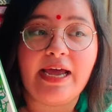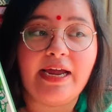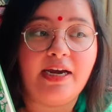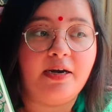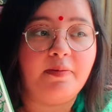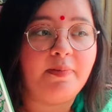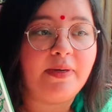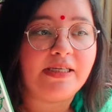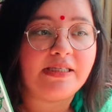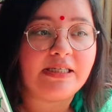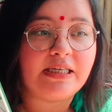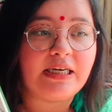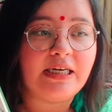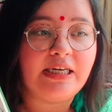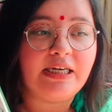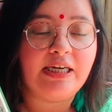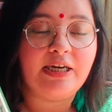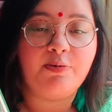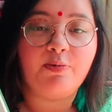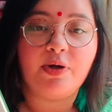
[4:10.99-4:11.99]
and
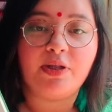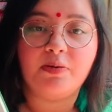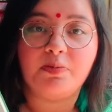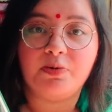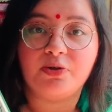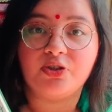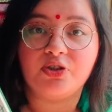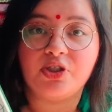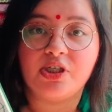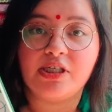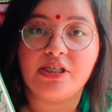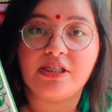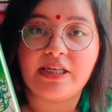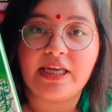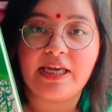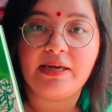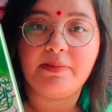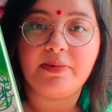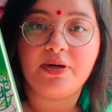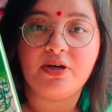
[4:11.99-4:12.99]
basically when the Portuguese
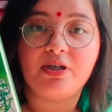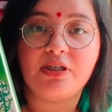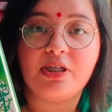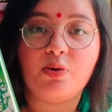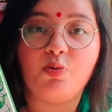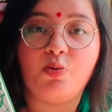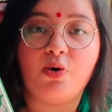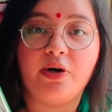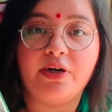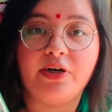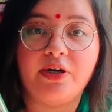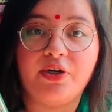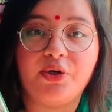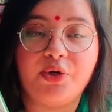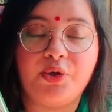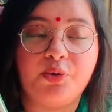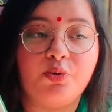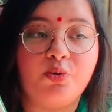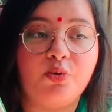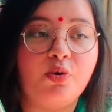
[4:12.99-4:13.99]
came here, they wanted
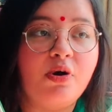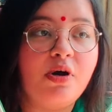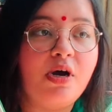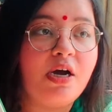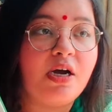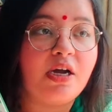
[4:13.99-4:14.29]
to